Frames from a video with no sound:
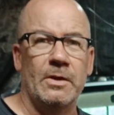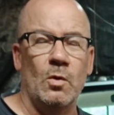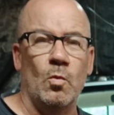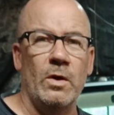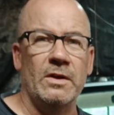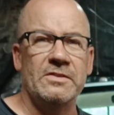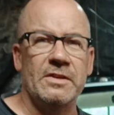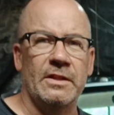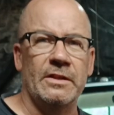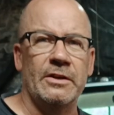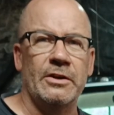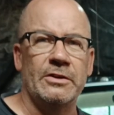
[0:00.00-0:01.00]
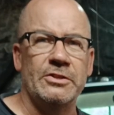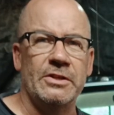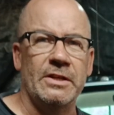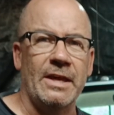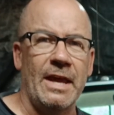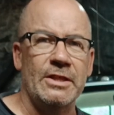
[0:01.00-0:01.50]
wheel cylinder to
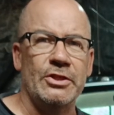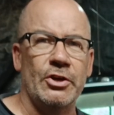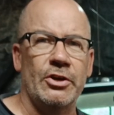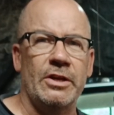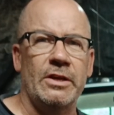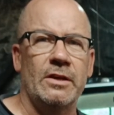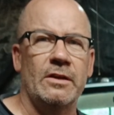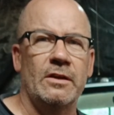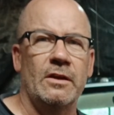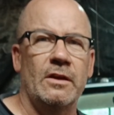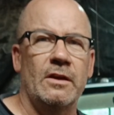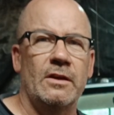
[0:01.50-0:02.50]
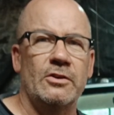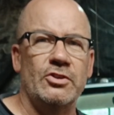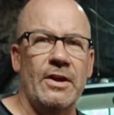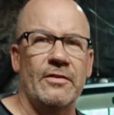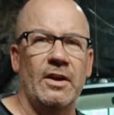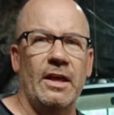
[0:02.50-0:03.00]
the K30
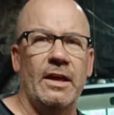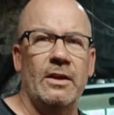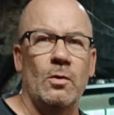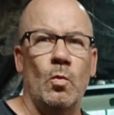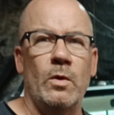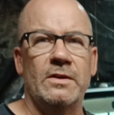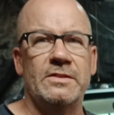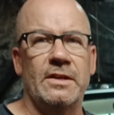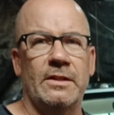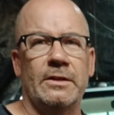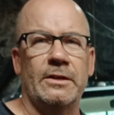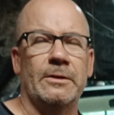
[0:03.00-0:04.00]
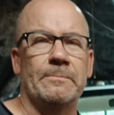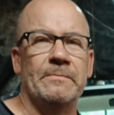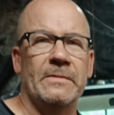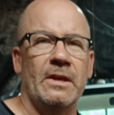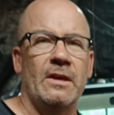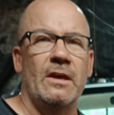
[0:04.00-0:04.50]
Chevrolet wheel cylinder.
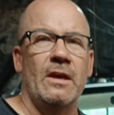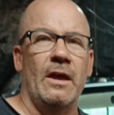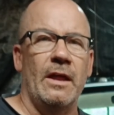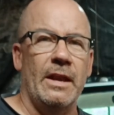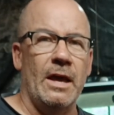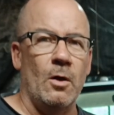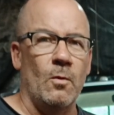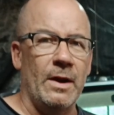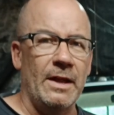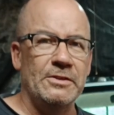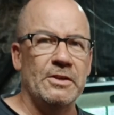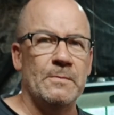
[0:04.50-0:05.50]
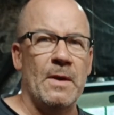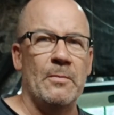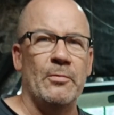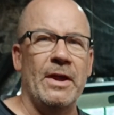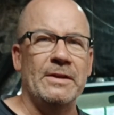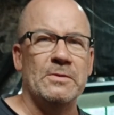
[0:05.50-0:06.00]
Now, when I took my
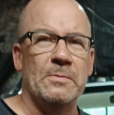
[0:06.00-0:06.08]
brakes